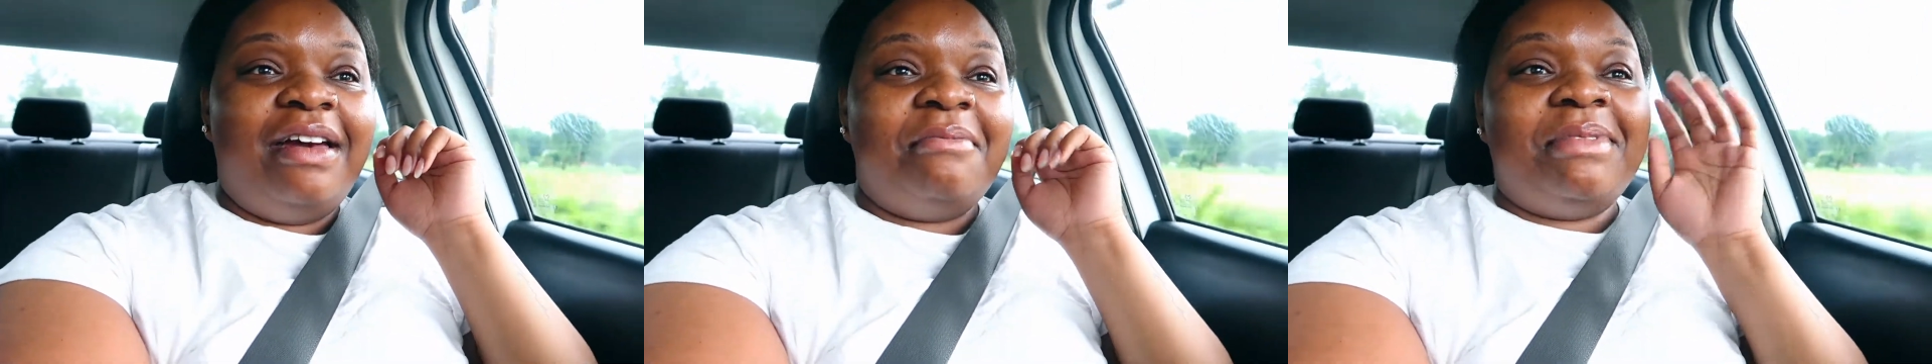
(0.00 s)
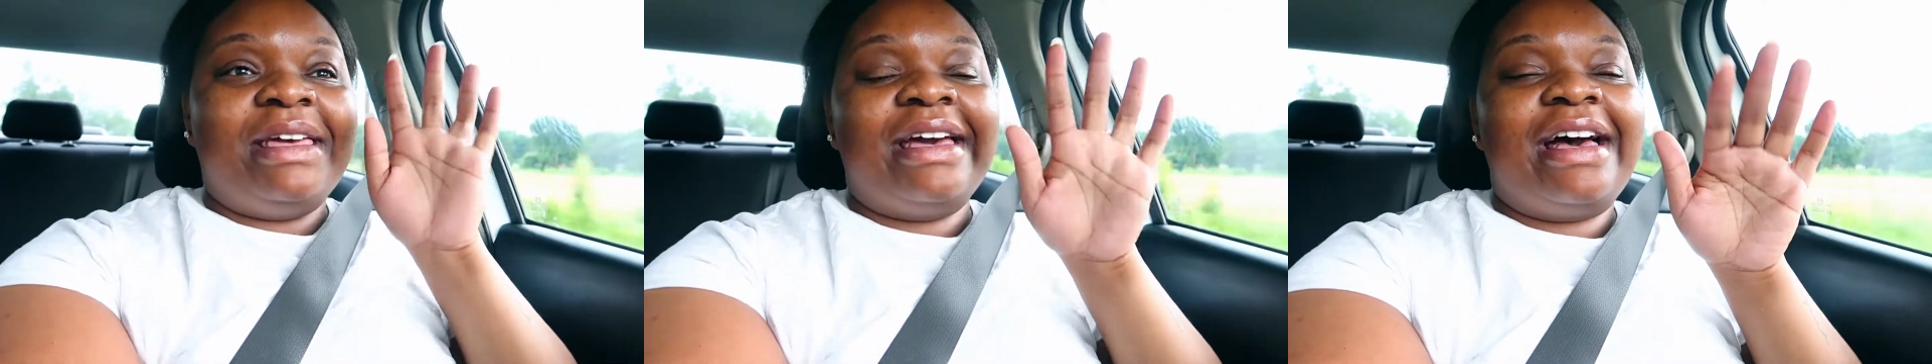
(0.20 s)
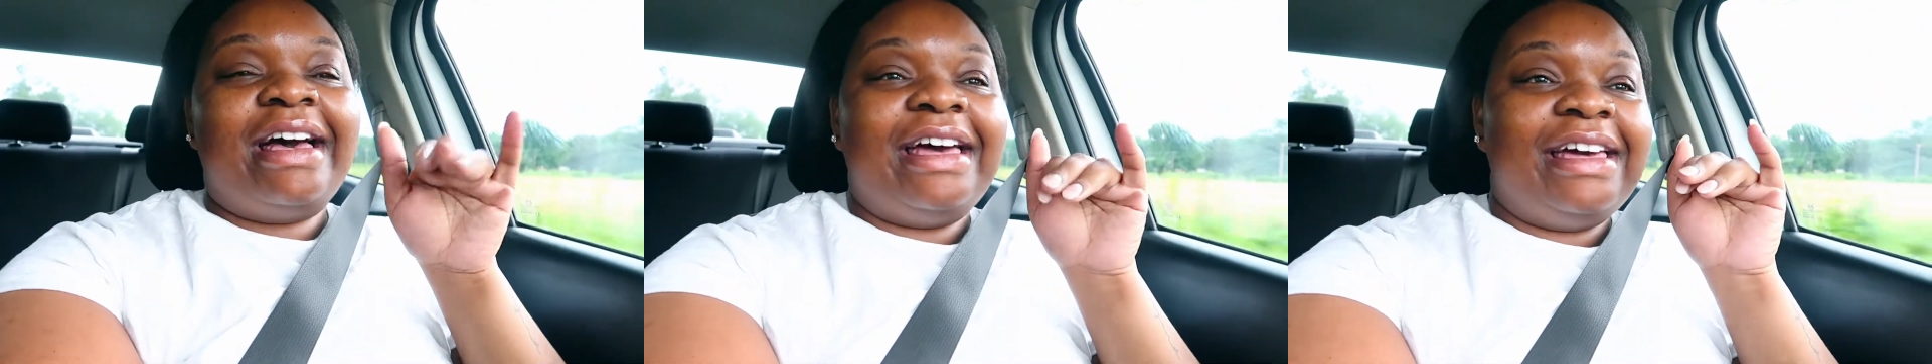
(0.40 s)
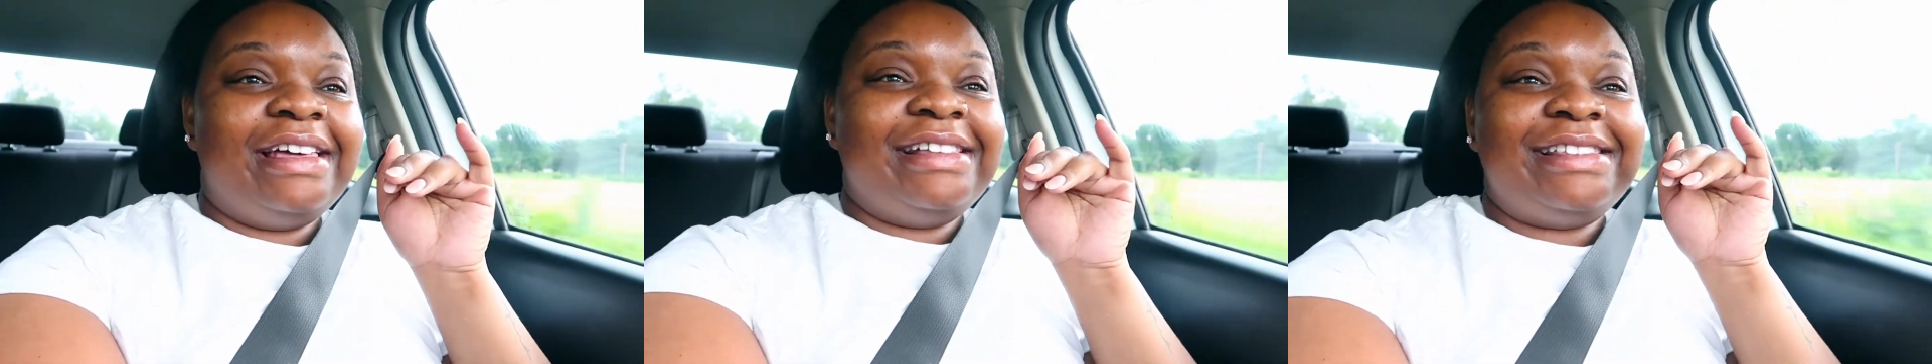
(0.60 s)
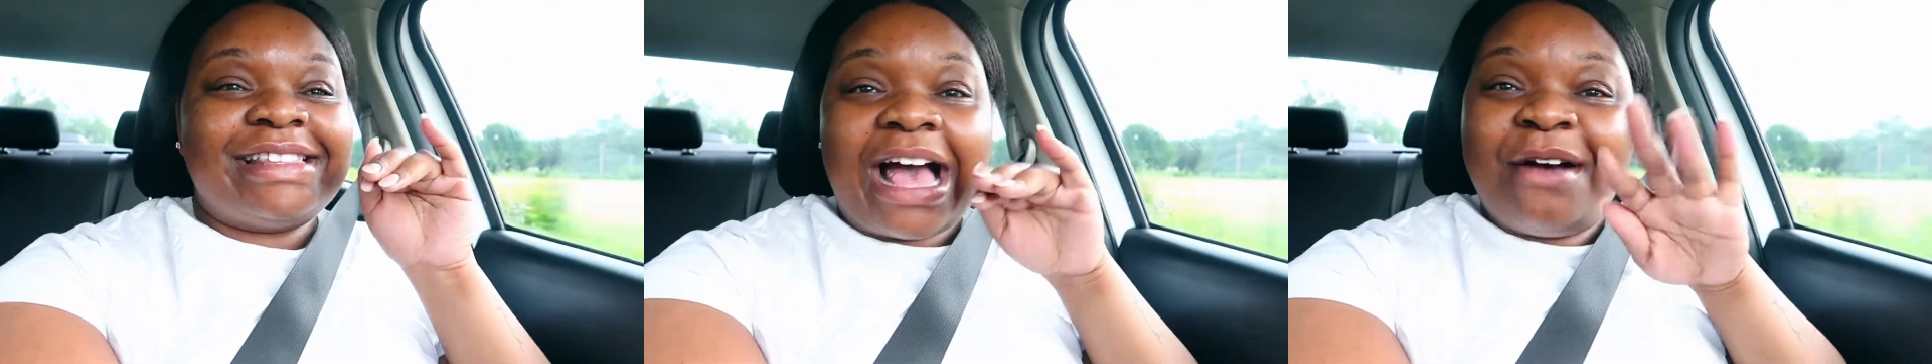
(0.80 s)

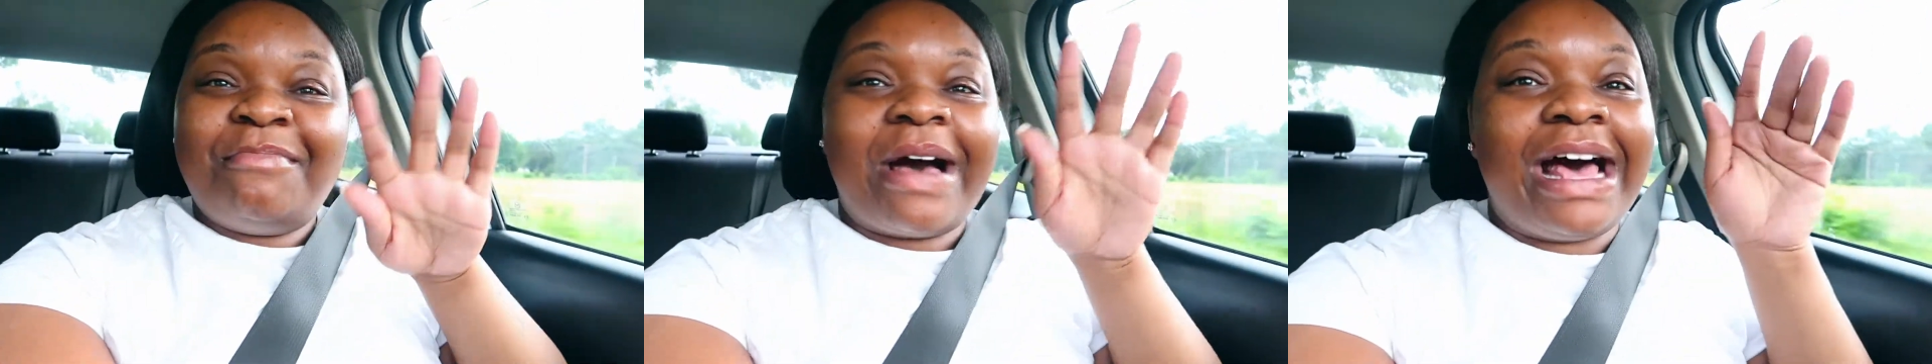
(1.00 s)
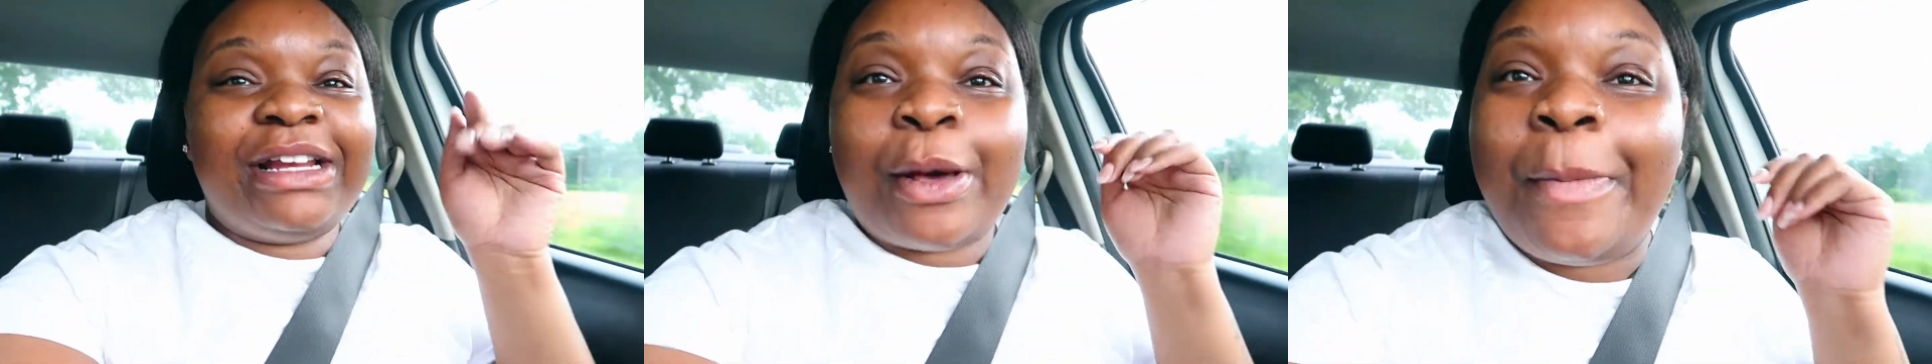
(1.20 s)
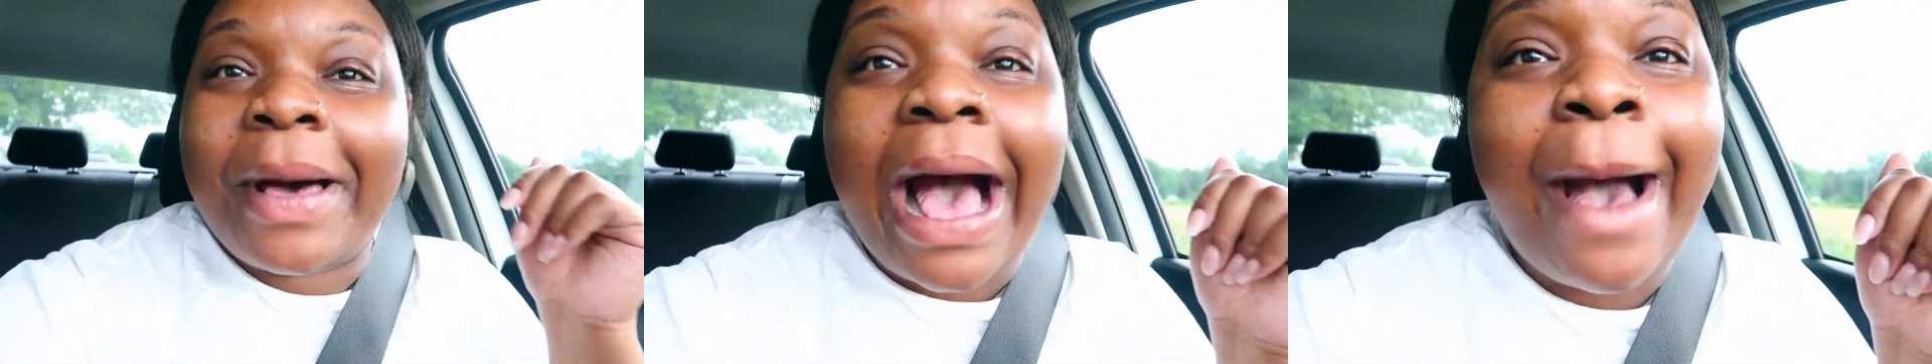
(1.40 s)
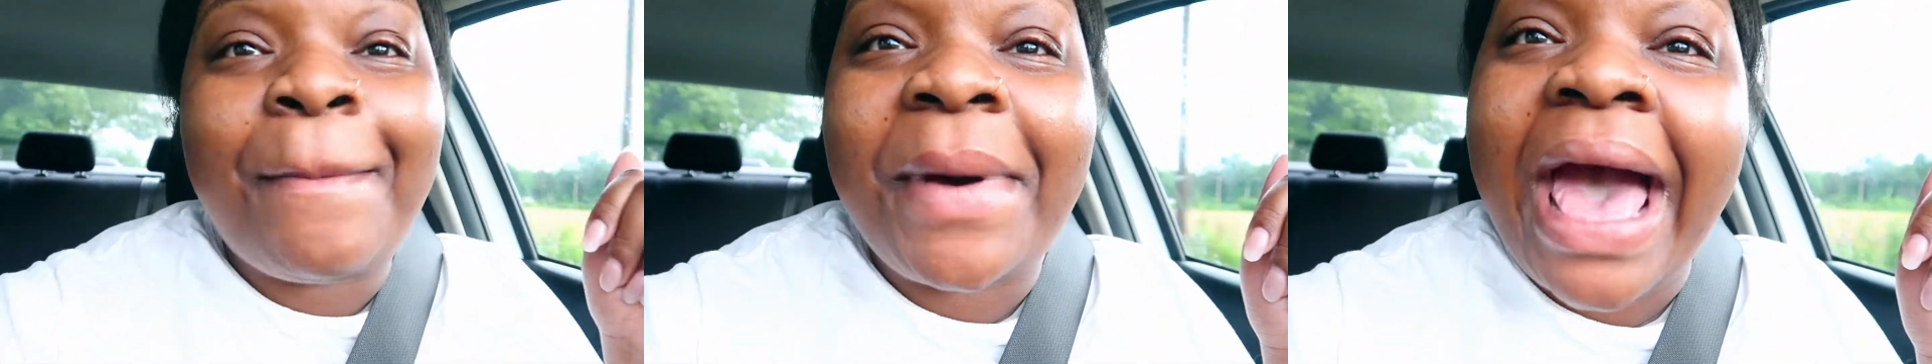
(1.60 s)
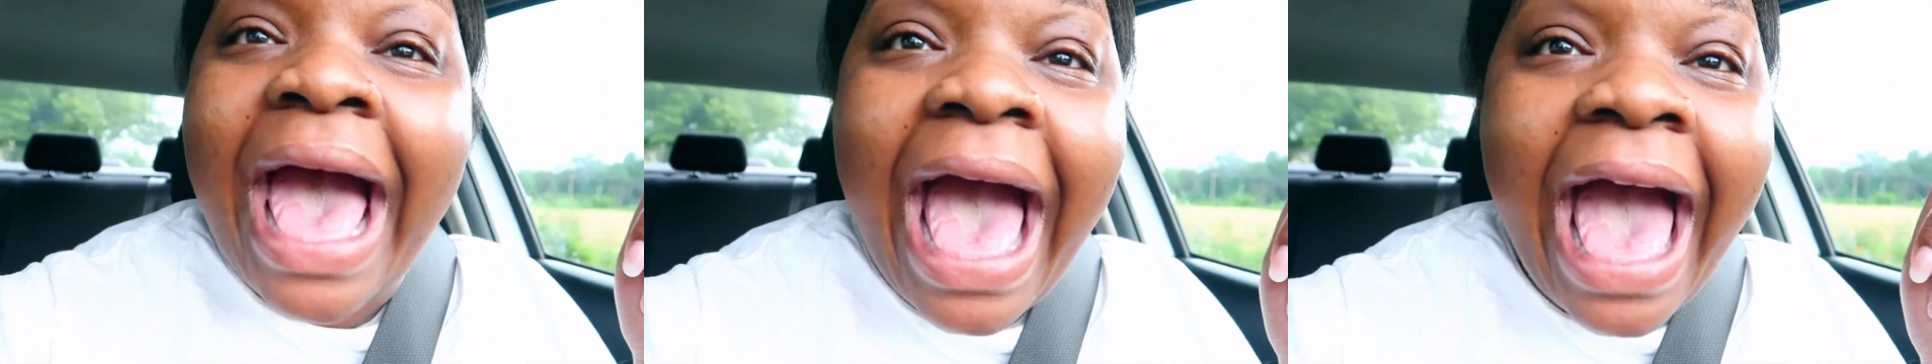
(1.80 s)
because i'm about to pop
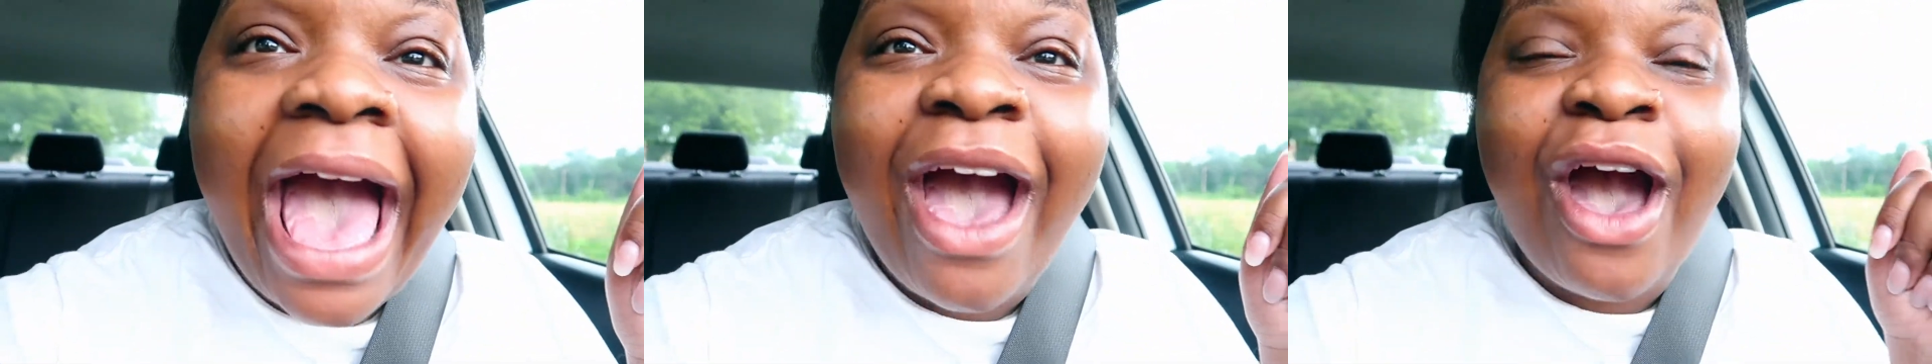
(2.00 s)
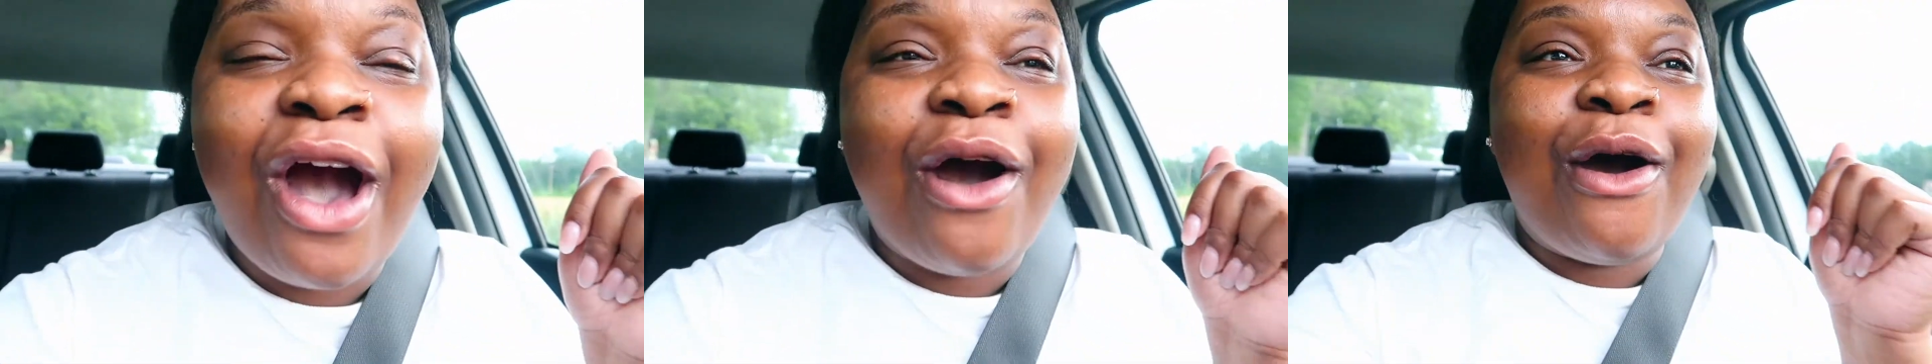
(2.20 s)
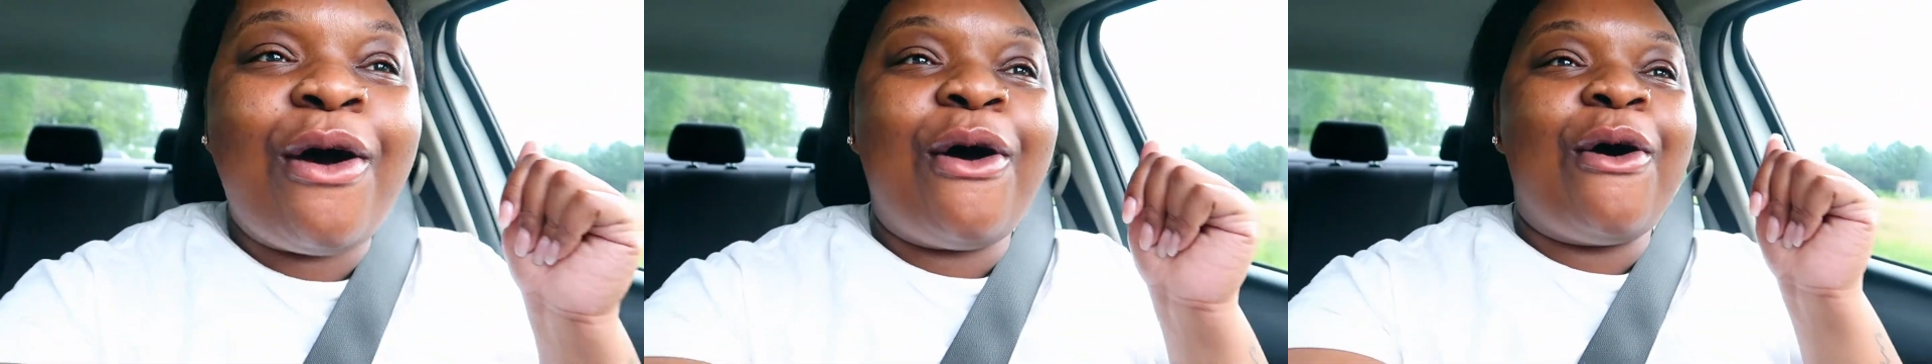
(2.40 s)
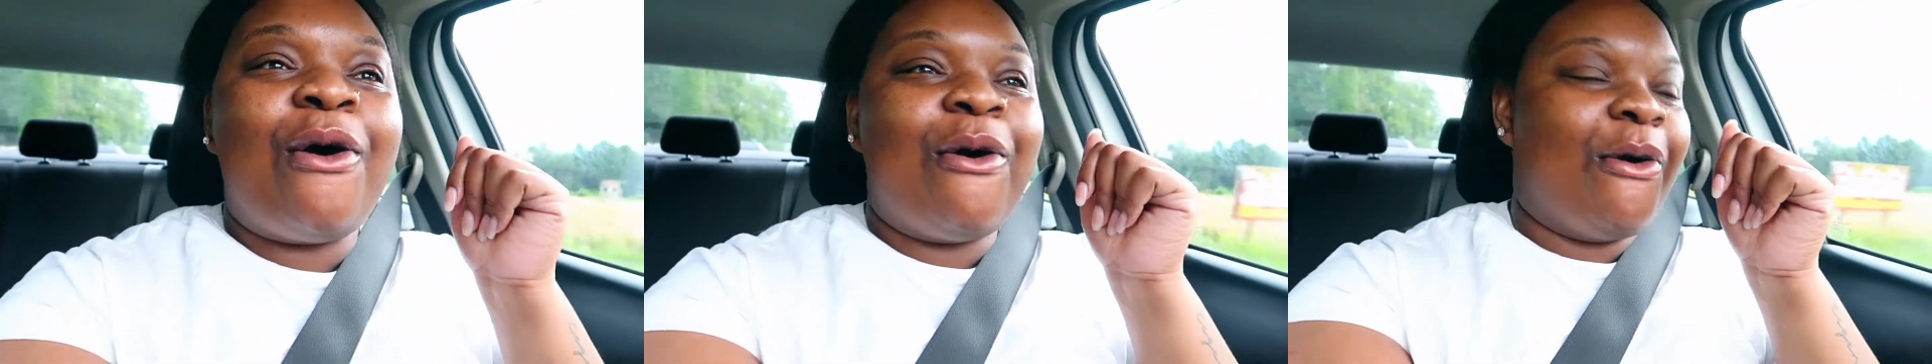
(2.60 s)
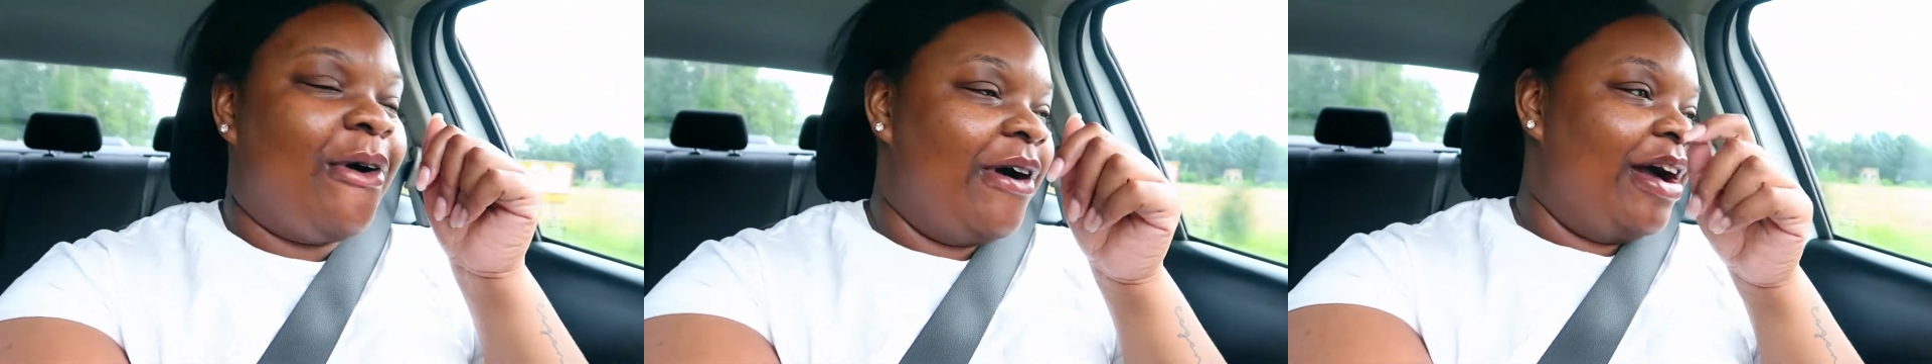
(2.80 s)

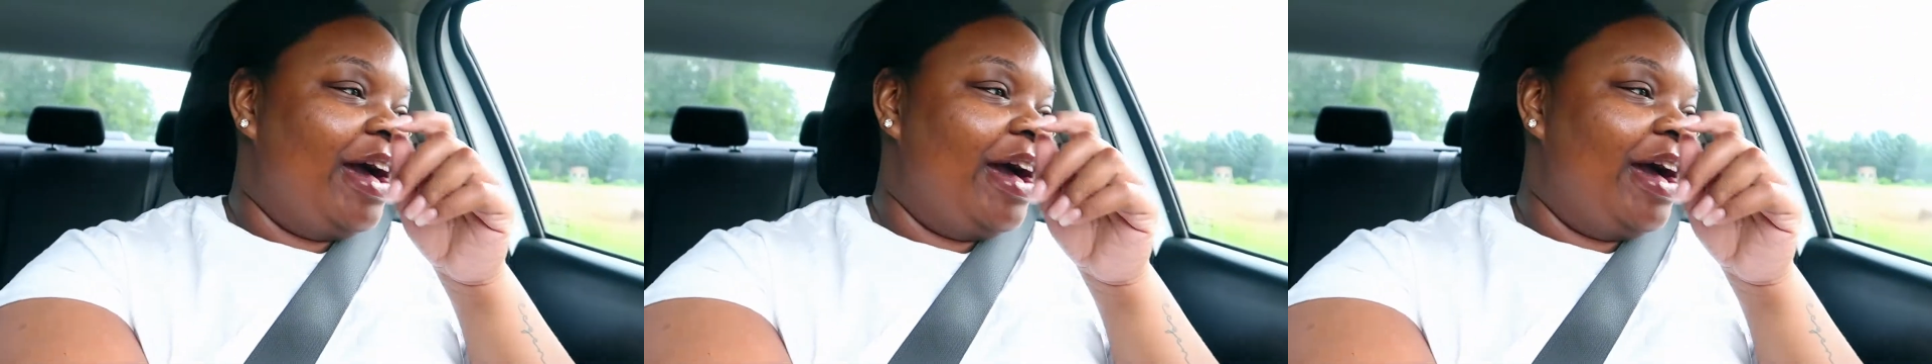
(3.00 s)
out